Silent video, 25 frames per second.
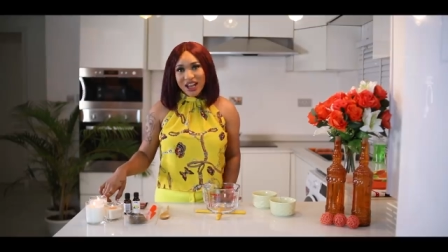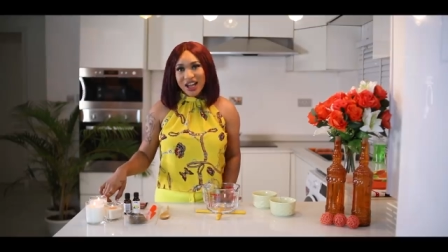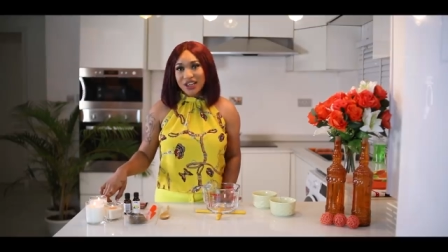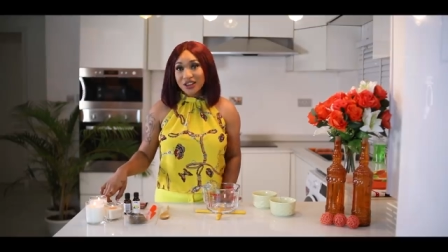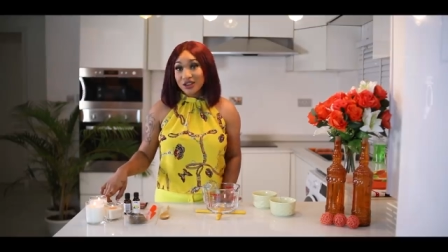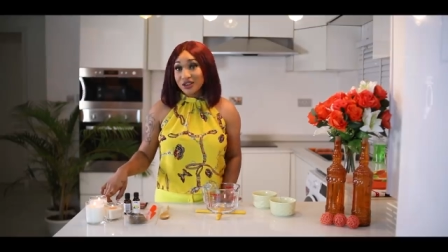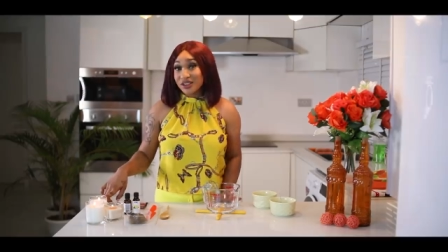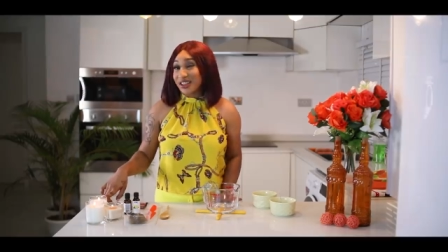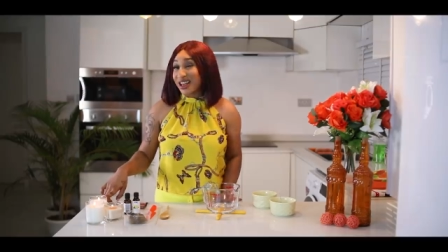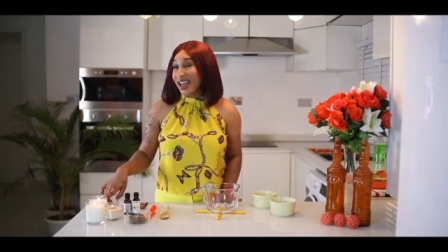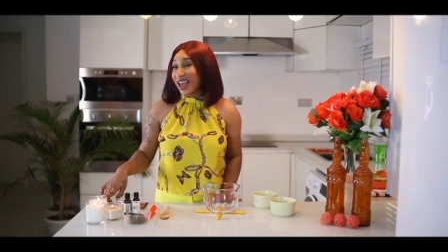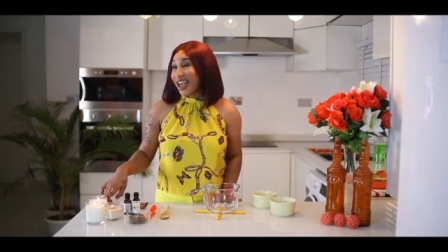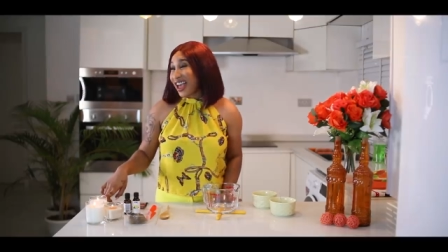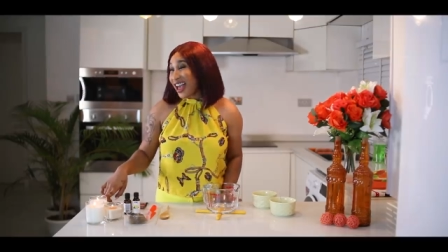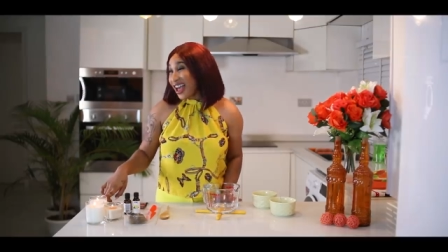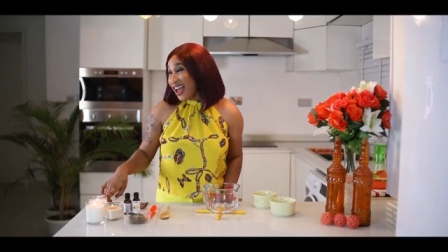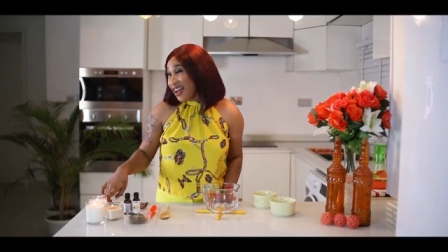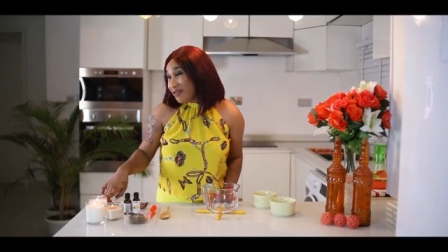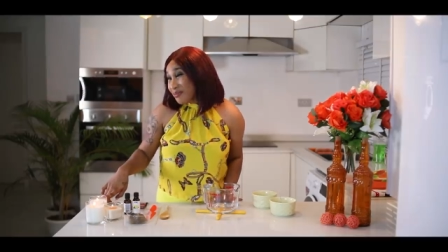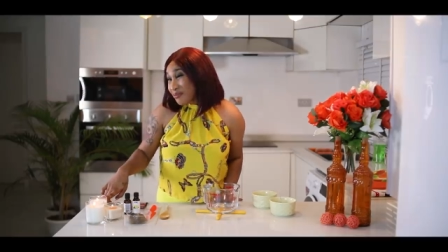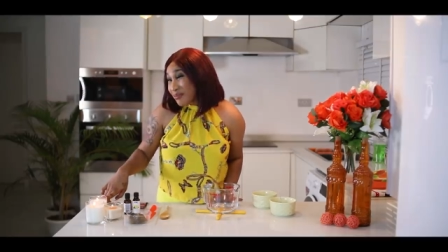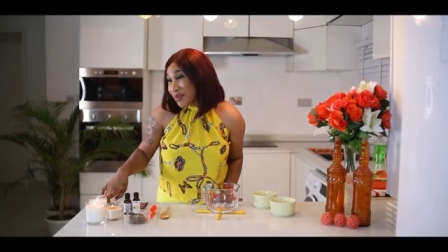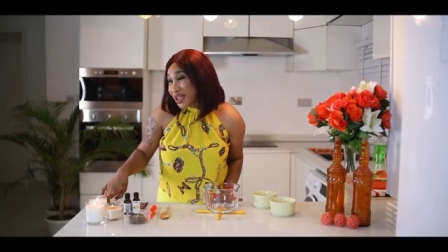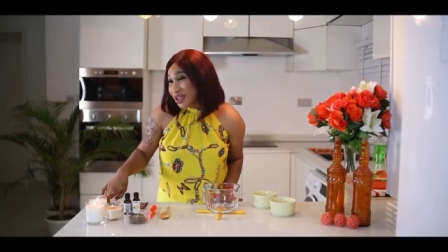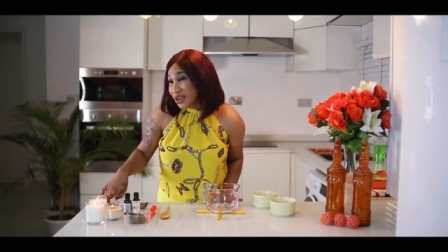candles I
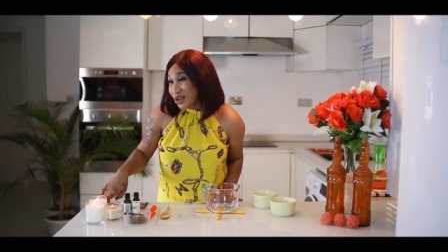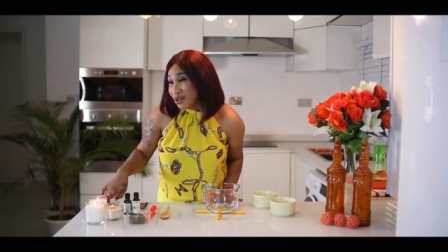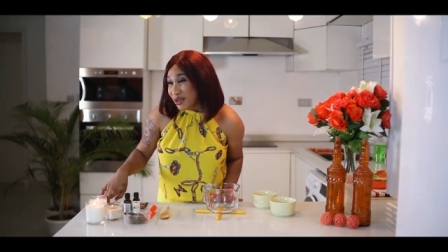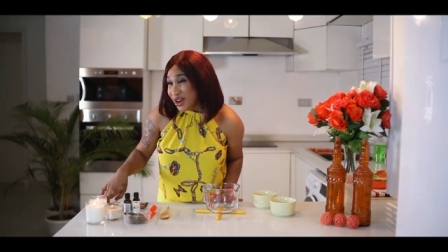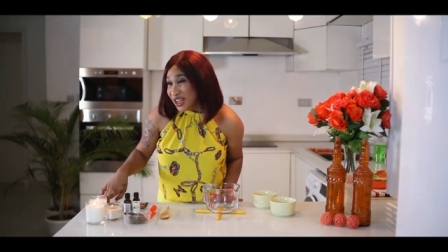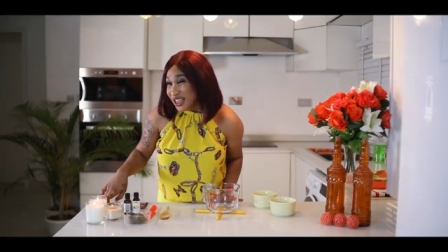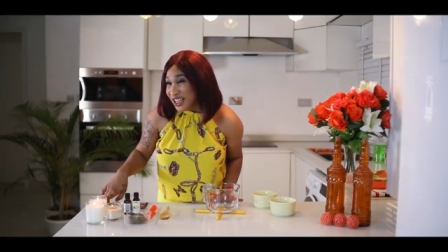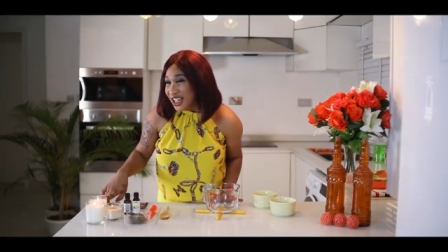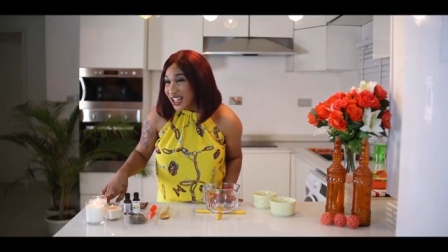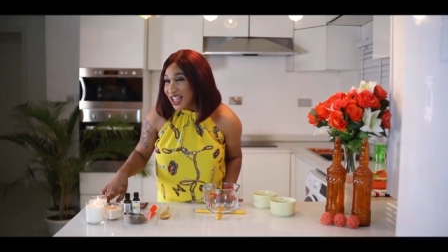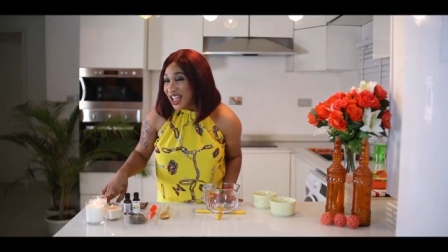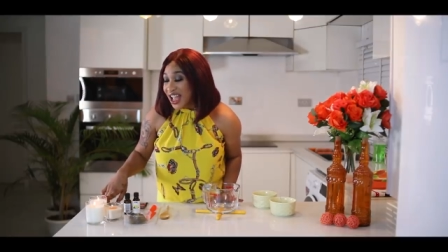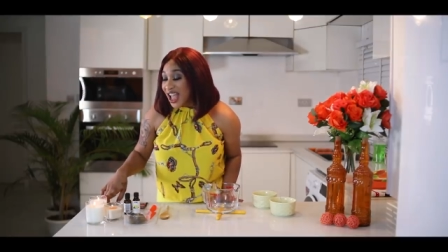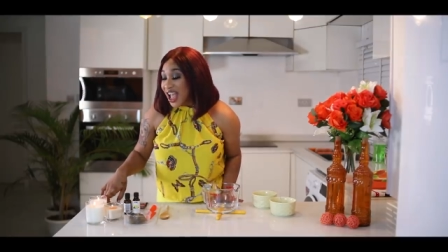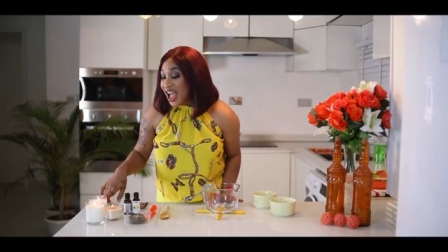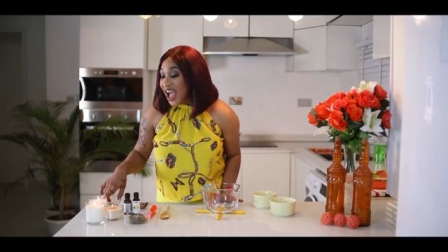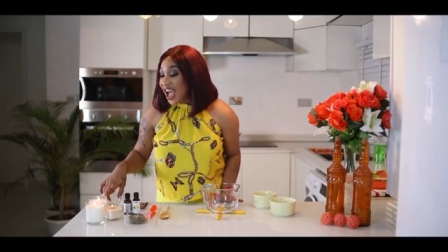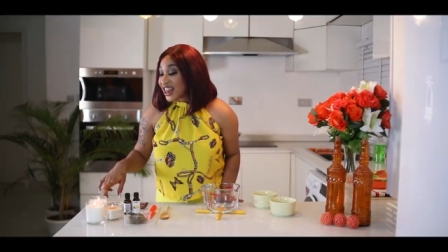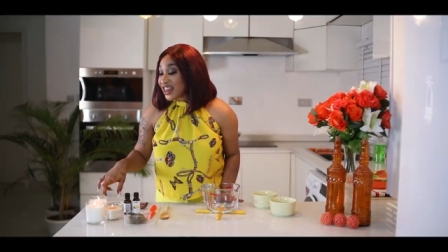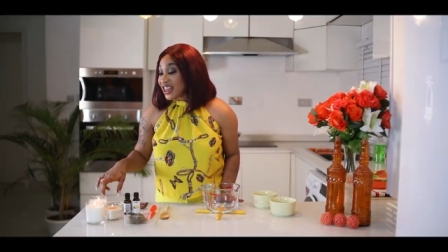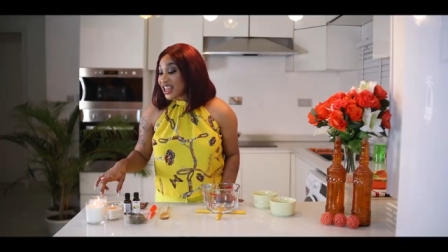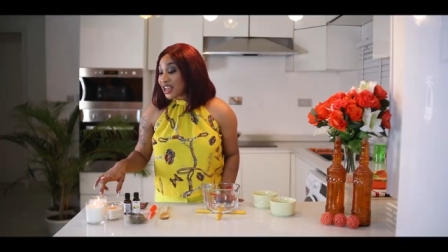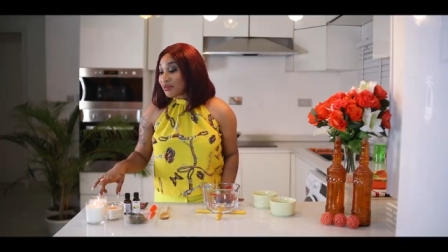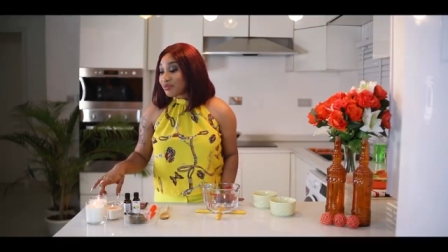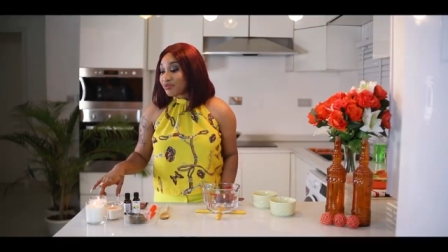have made already,
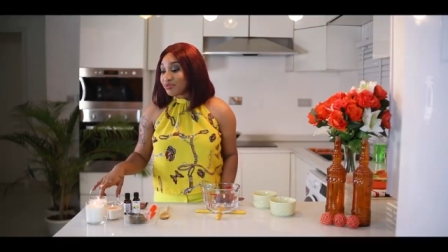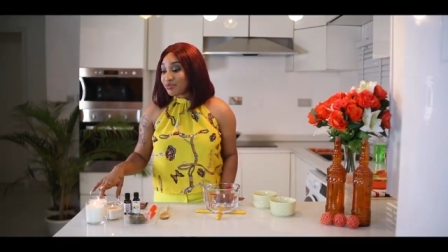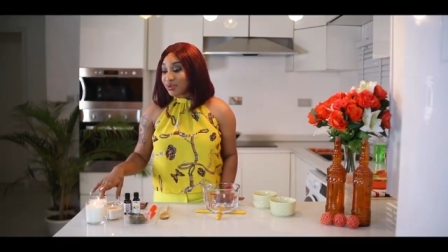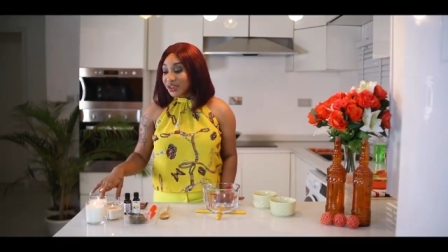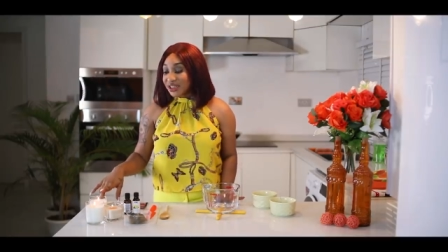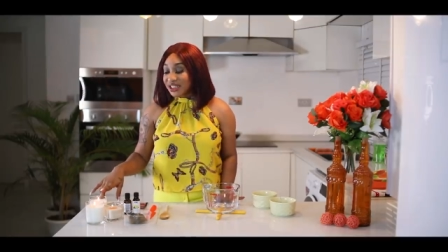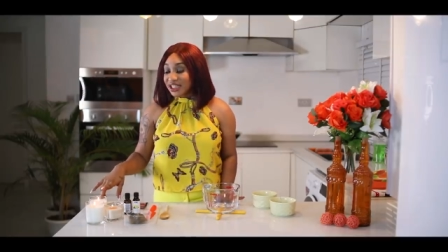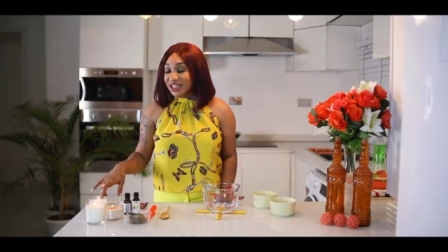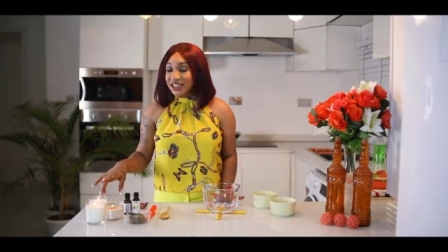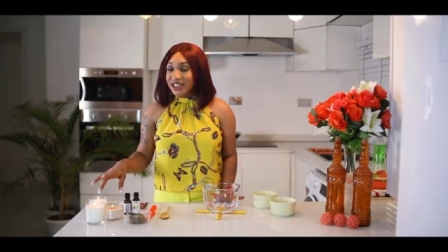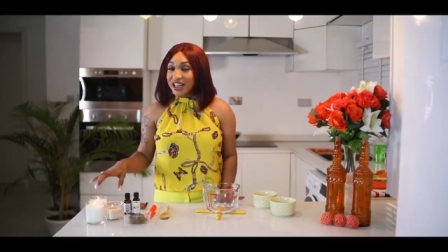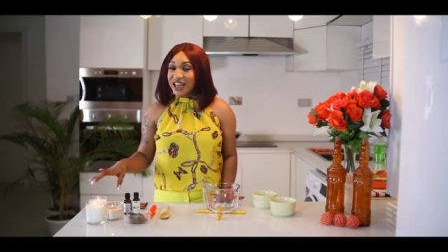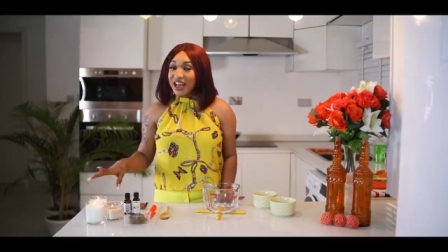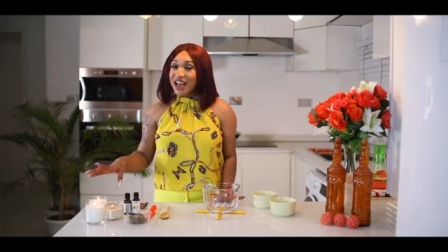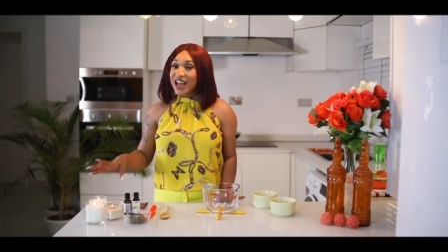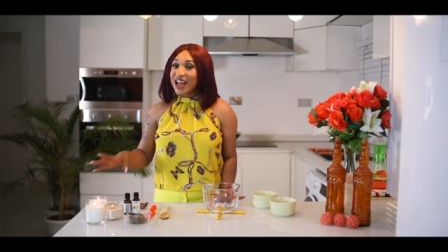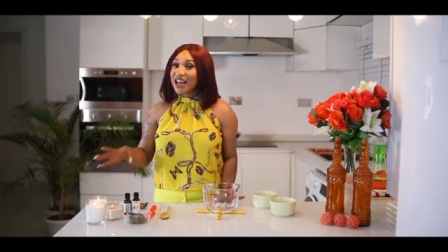and they are burning,